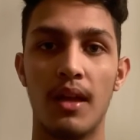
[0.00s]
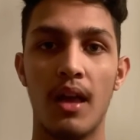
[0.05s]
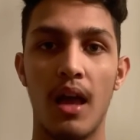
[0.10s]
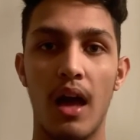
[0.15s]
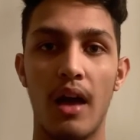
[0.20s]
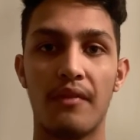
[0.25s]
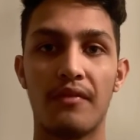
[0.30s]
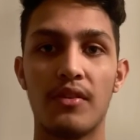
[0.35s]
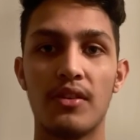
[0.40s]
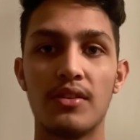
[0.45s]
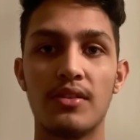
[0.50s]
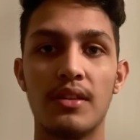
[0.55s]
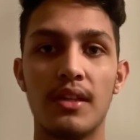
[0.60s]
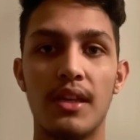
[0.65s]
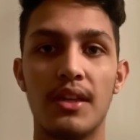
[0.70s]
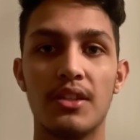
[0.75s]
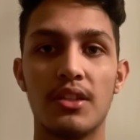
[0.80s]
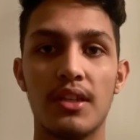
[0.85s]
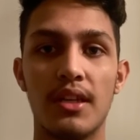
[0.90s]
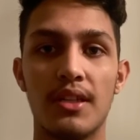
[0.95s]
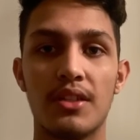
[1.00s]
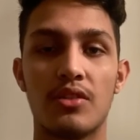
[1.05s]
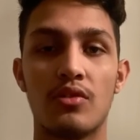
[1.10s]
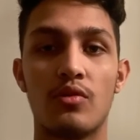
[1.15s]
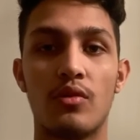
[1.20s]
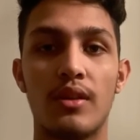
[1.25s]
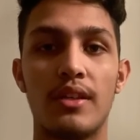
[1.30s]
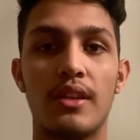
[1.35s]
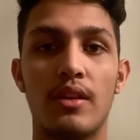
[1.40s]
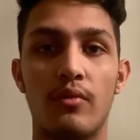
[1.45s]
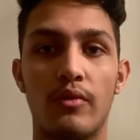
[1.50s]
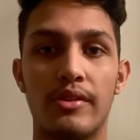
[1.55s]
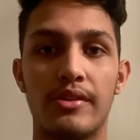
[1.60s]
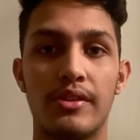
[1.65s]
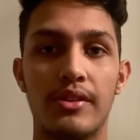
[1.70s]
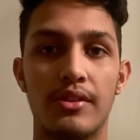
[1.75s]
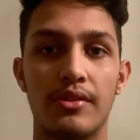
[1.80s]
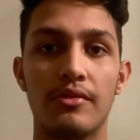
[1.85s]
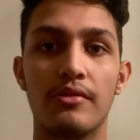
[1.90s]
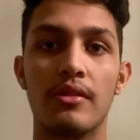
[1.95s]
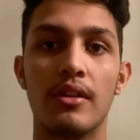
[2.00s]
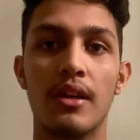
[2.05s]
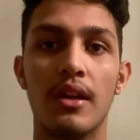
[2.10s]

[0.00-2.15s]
At first, the agent has no idea what to do.